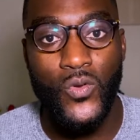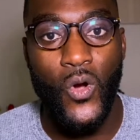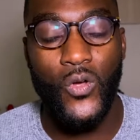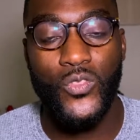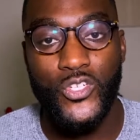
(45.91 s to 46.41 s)
on
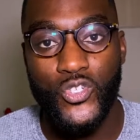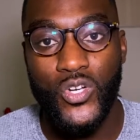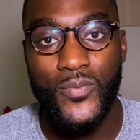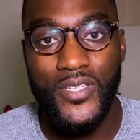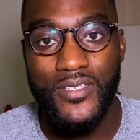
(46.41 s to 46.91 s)
the
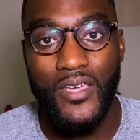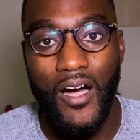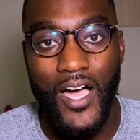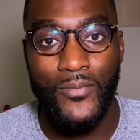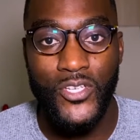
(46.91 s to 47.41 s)
trimmers that
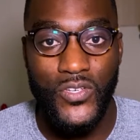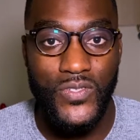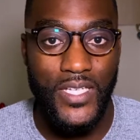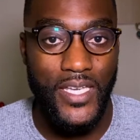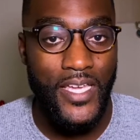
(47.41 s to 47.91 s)
I'm using.